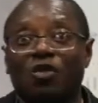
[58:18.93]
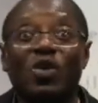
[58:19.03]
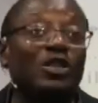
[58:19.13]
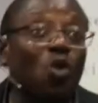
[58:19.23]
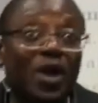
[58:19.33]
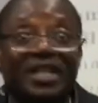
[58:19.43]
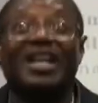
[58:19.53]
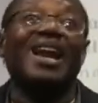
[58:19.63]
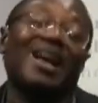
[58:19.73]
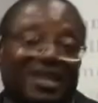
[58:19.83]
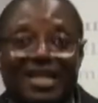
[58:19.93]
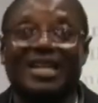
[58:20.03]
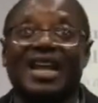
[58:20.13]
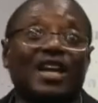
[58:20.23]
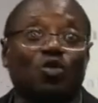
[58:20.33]
We do it
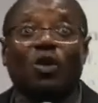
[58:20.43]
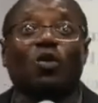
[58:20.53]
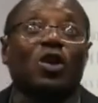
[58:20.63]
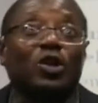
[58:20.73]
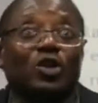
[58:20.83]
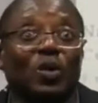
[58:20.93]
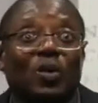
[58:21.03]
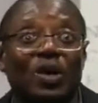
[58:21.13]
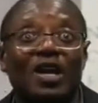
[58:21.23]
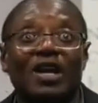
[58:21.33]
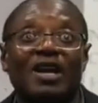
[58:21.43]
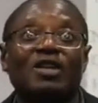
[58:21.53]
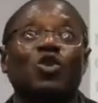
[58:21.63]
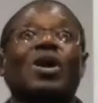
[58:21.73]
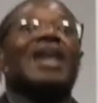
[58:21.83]
gladly. That's what we're going to do.
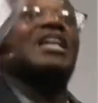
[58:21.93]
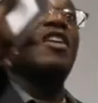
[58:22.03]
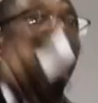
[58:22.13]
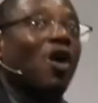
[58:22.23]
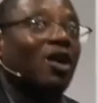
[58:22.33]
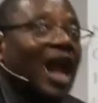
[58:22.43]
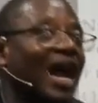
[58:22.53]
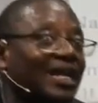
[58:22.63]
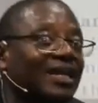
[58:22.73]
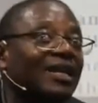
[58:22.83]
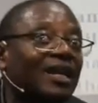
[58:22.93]
You can give online.